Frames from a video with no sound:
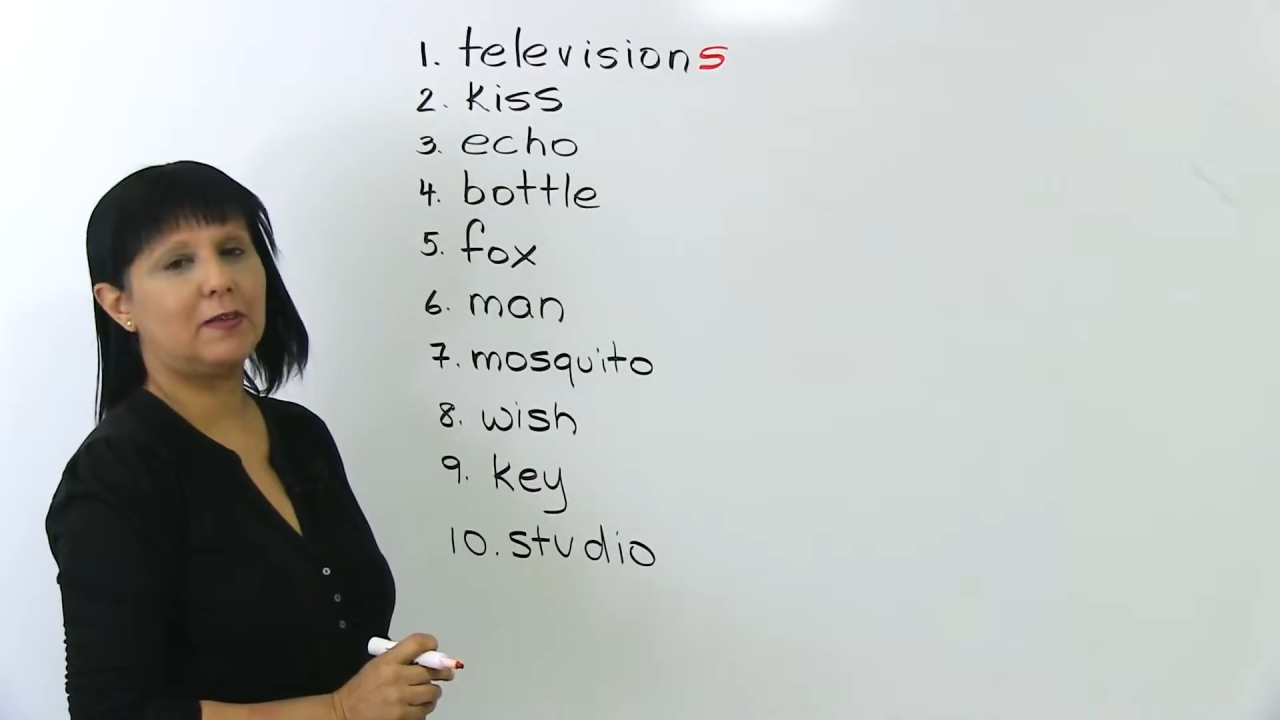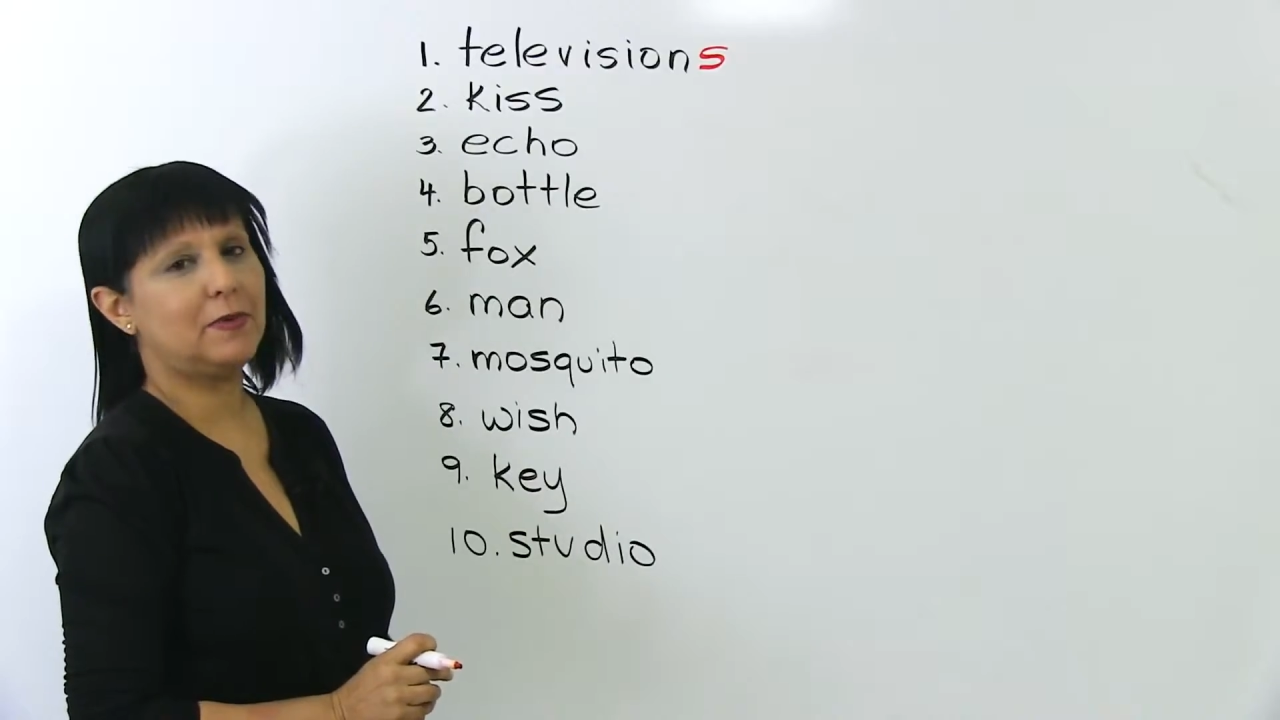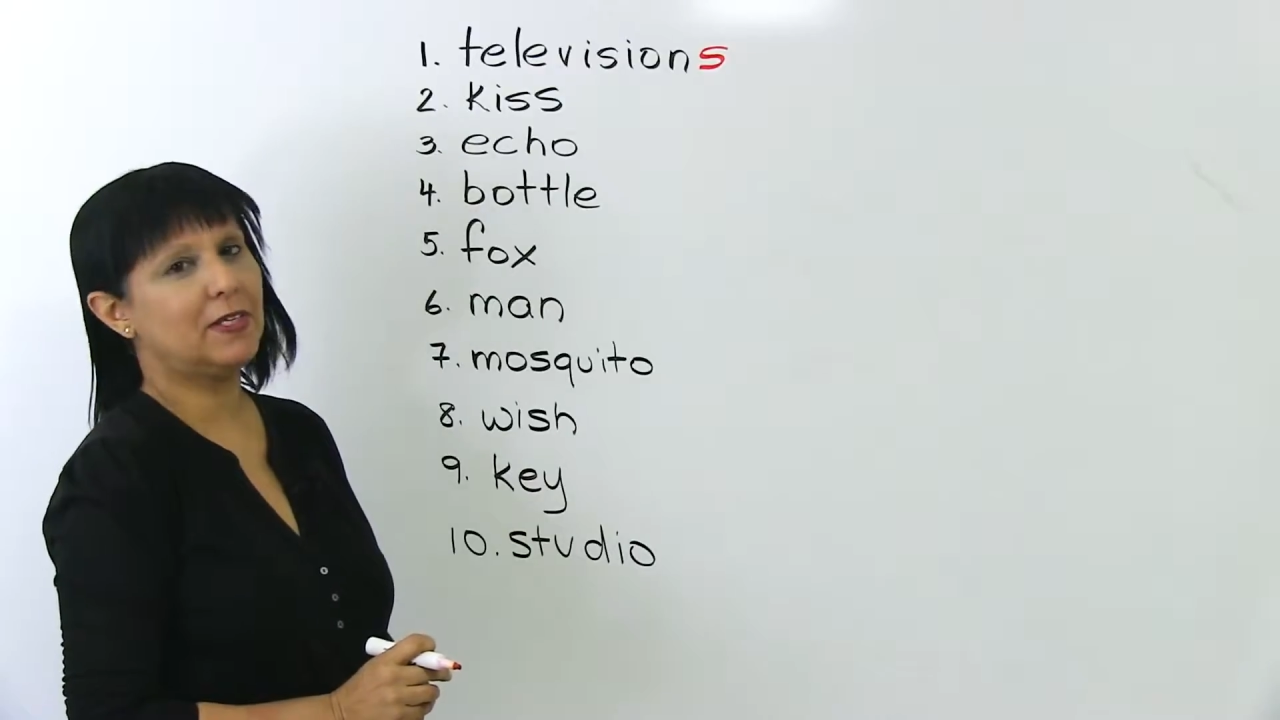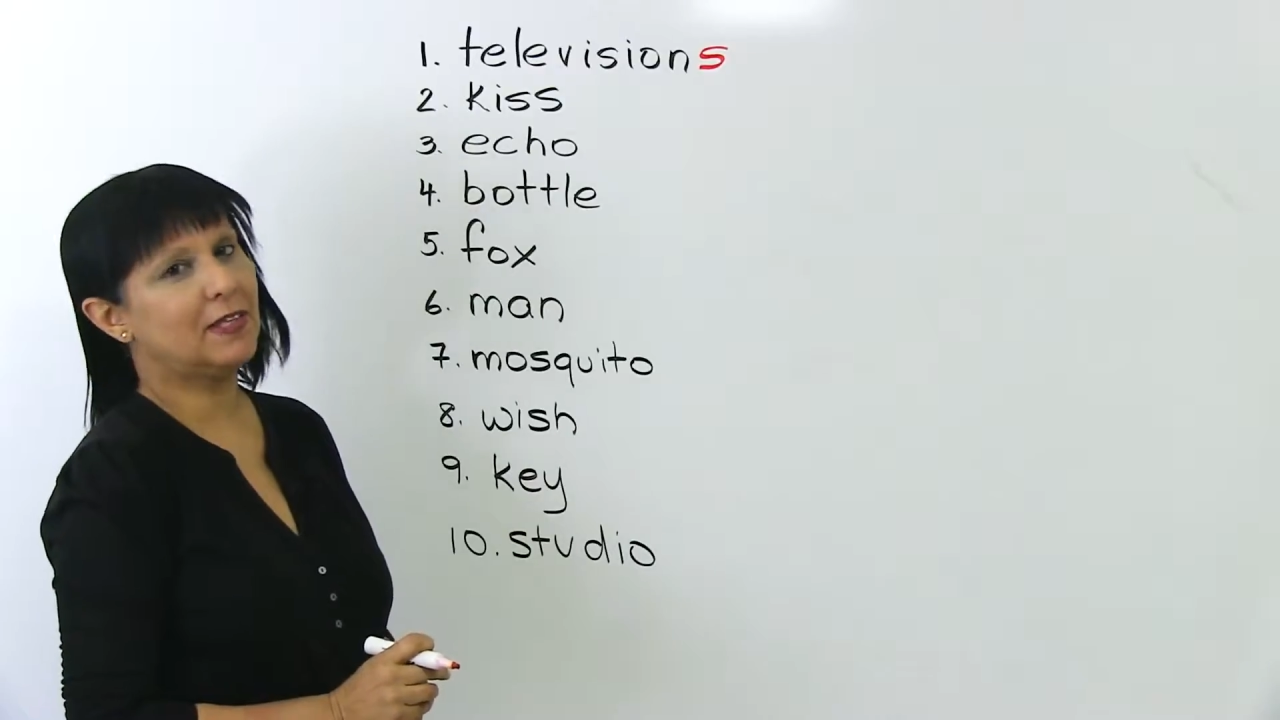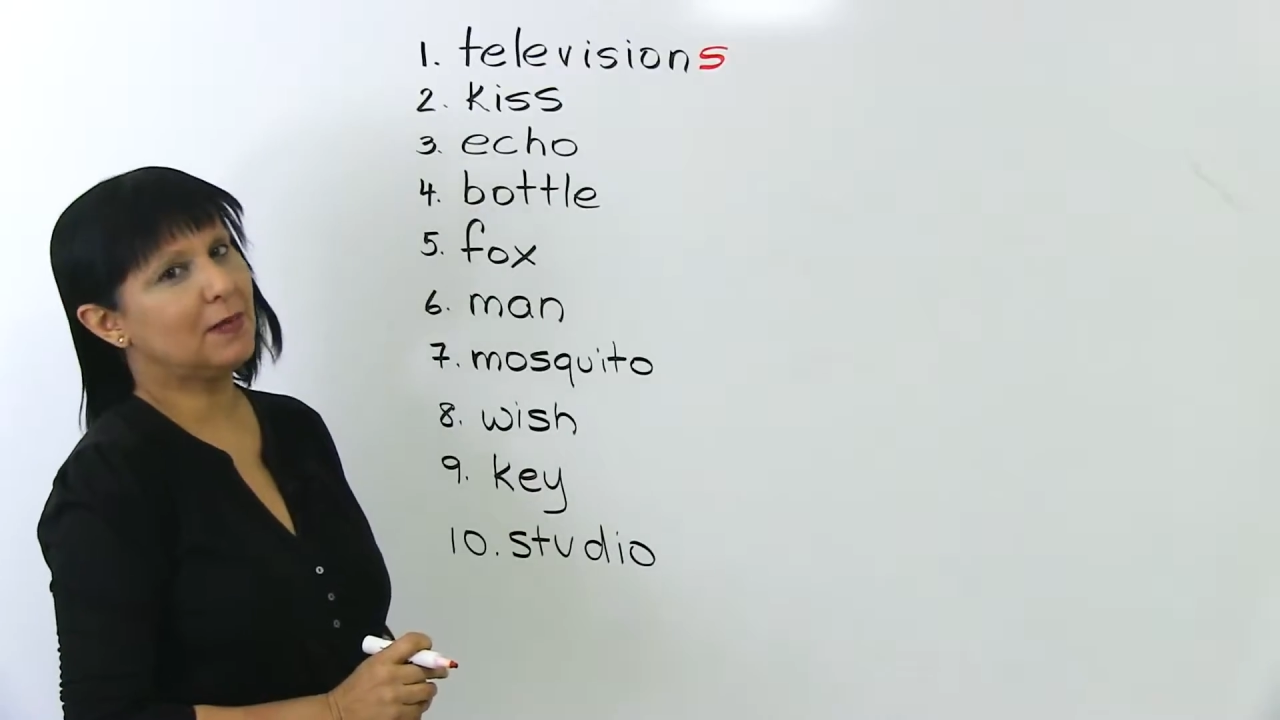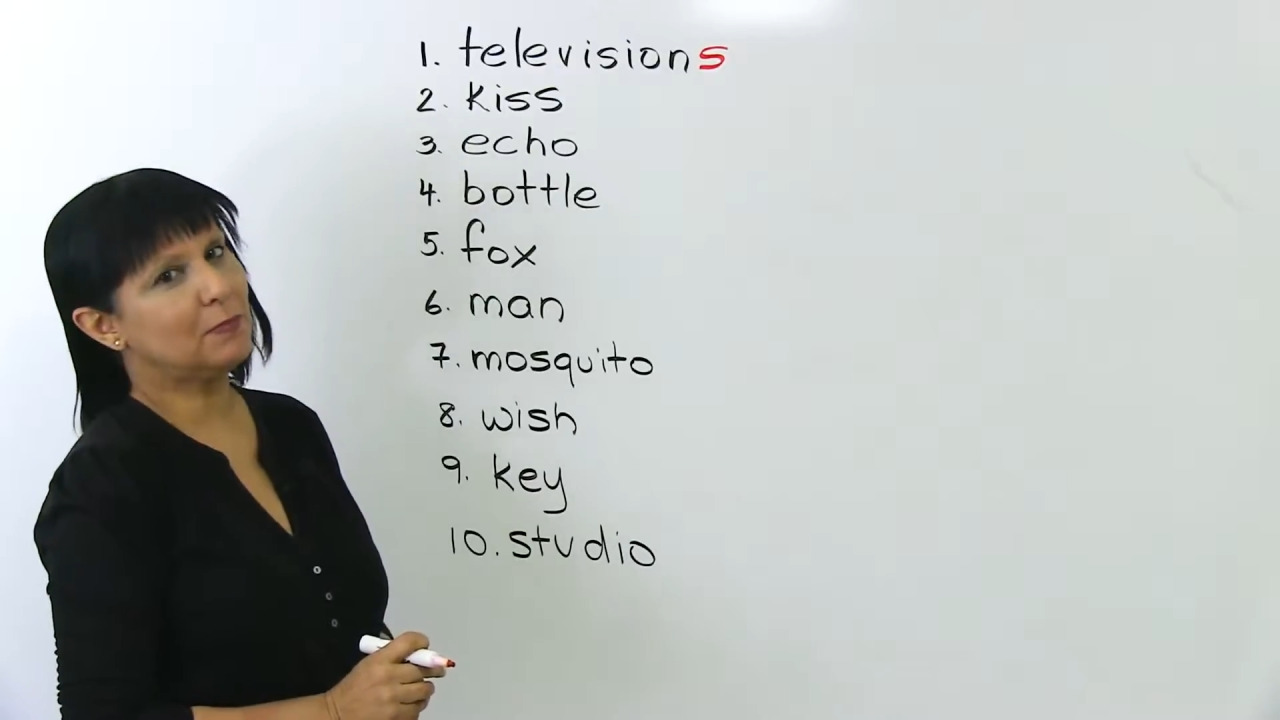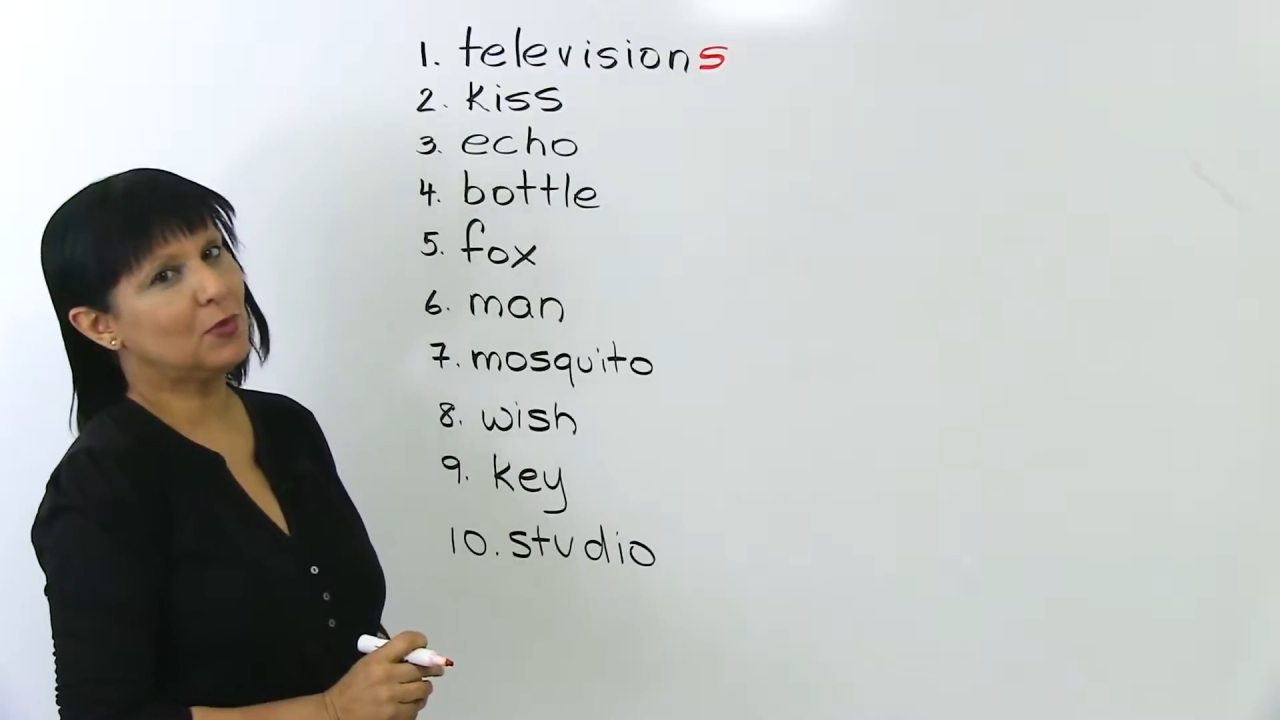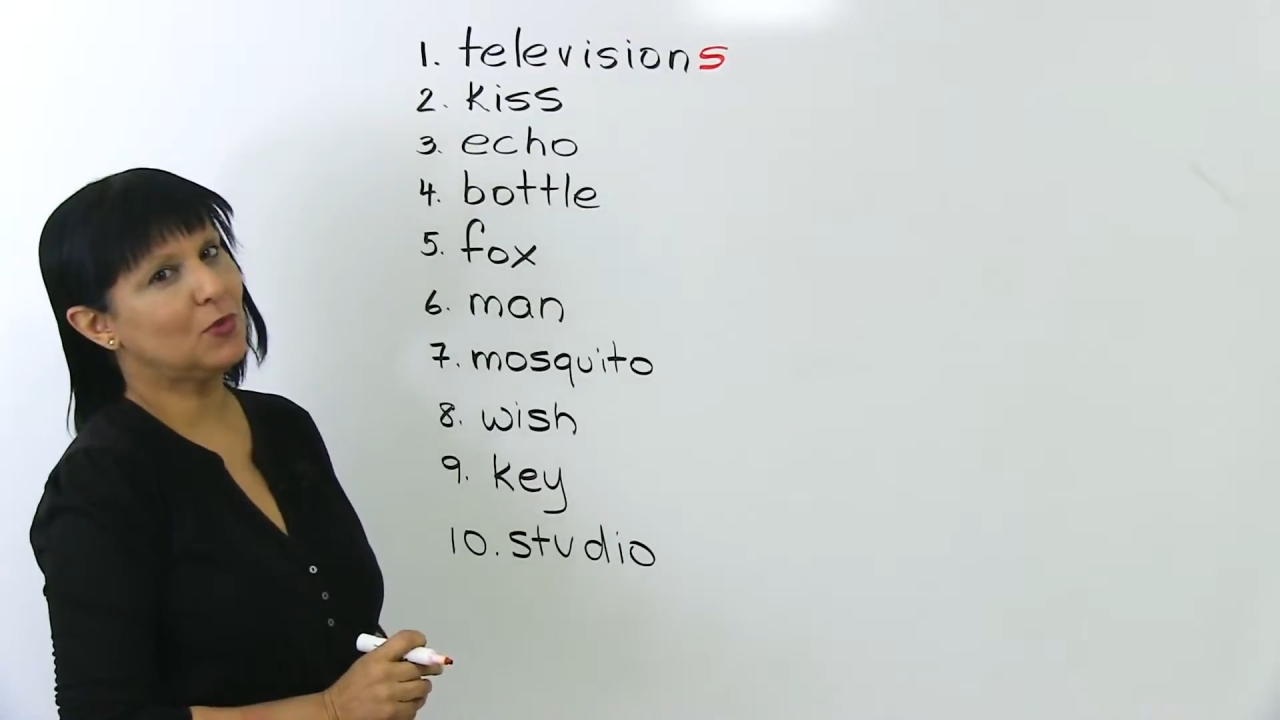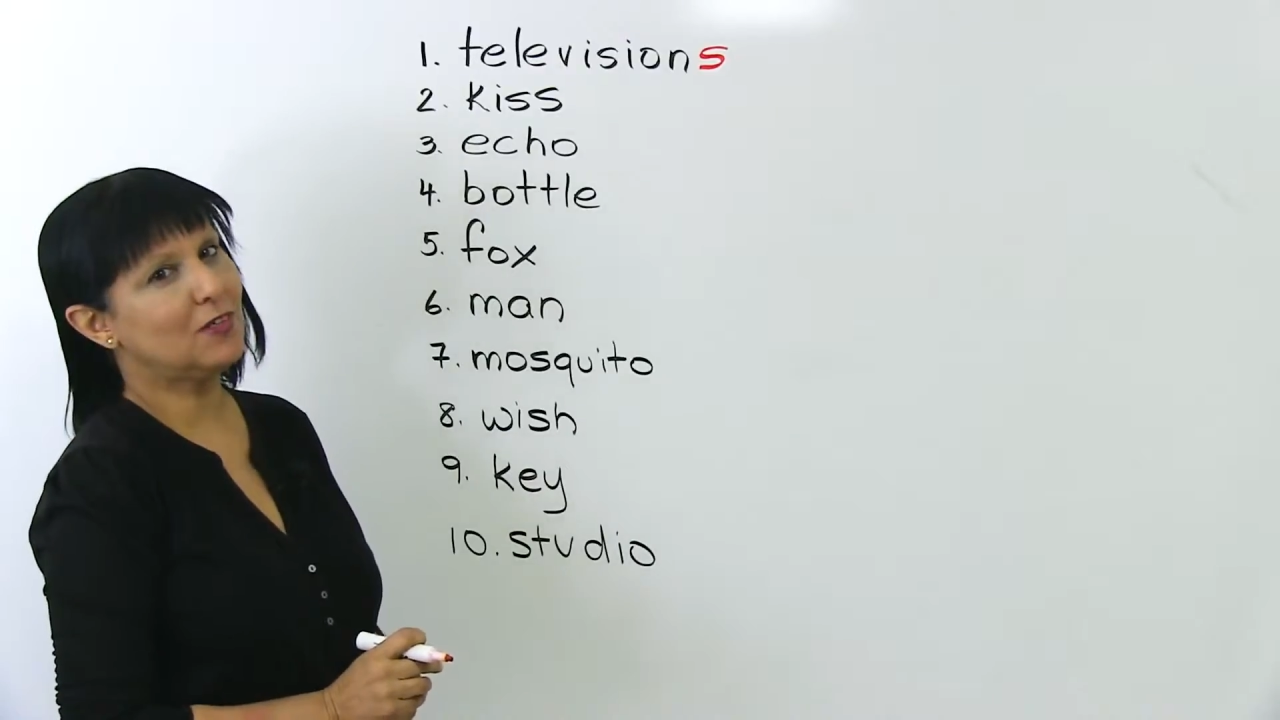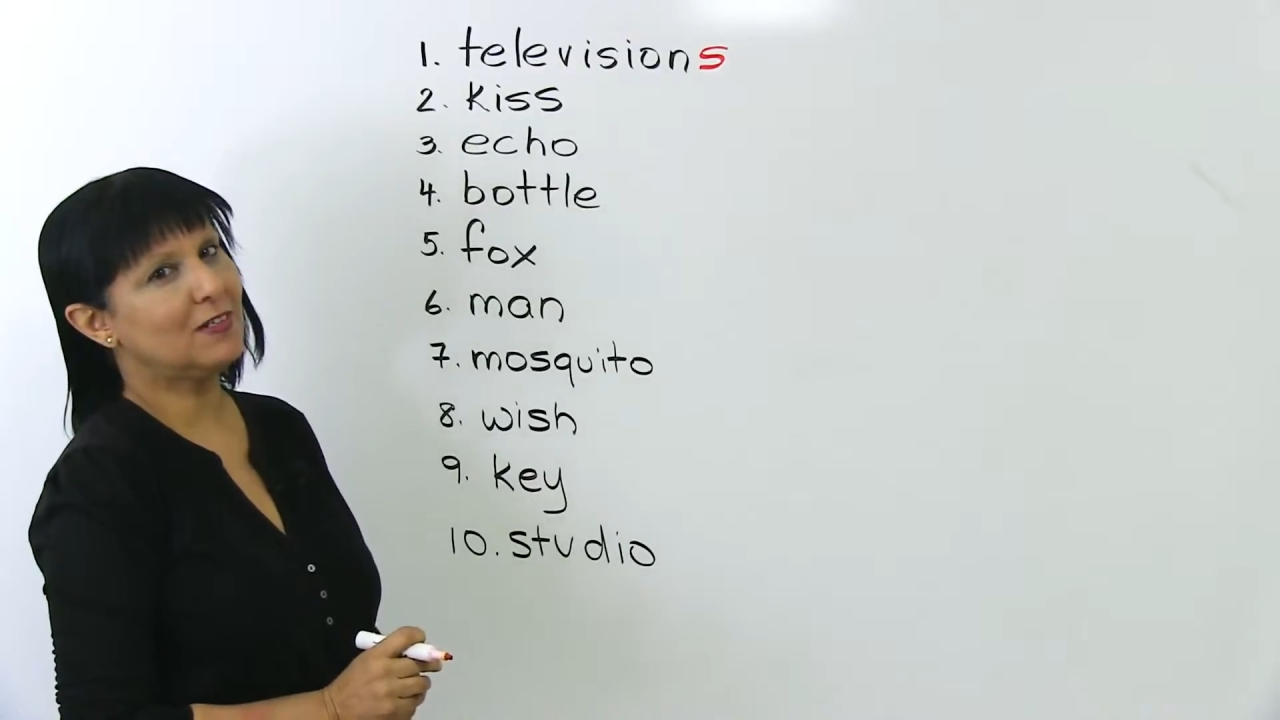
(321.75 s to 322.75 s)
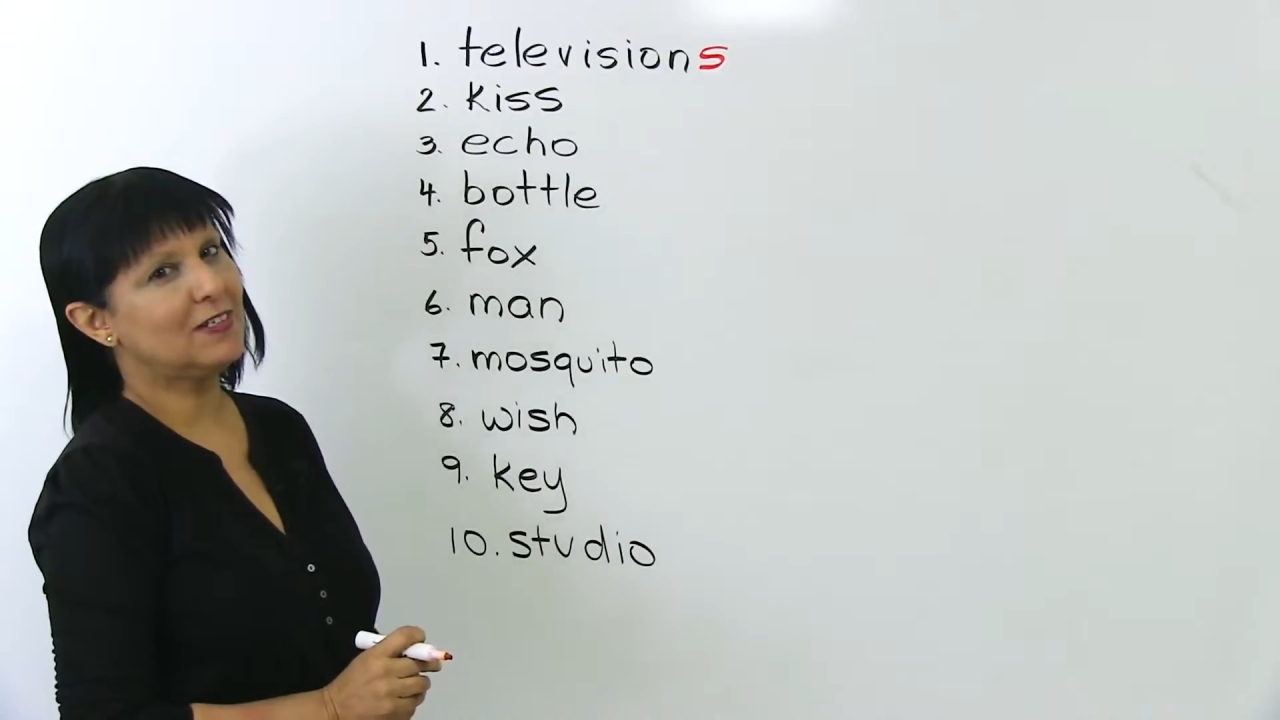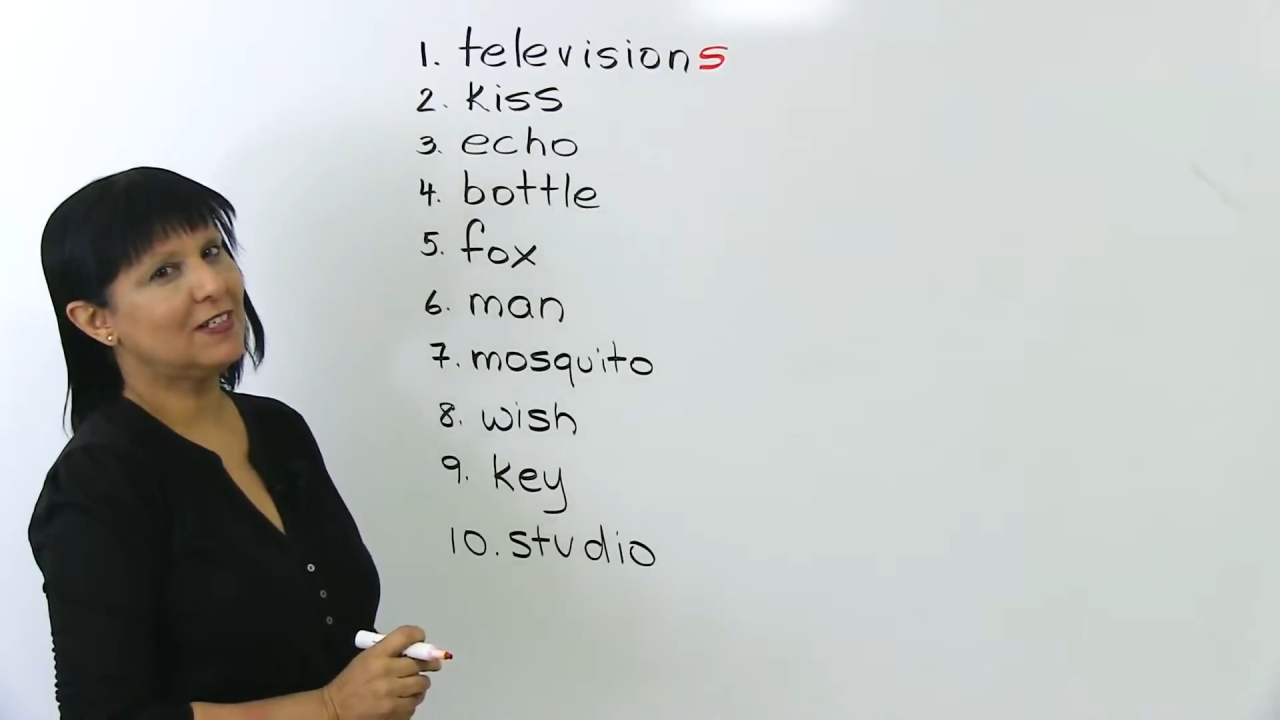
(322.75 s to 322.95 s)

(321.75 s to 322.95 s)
make that plural?